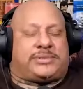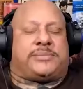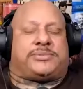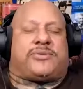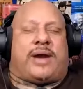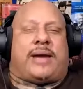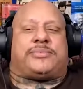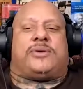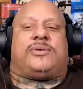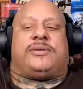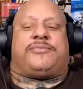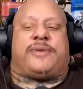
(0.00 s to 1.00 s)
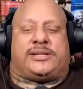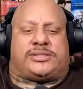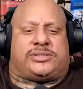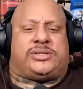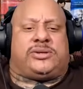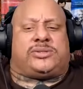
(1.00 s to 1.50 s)
subscribed to OnlyFans, and
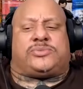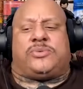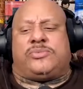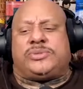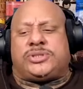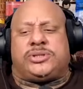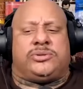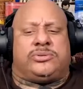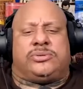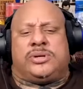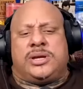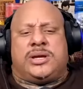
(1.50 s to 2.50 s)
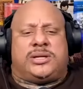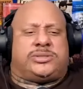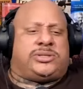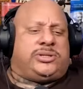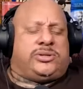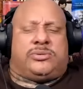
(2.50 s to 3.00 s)
she goes, "Well, do you
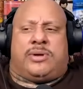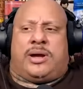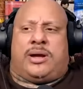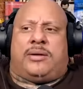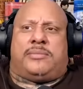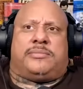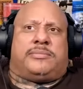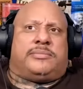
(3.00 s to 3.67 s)
do you um?"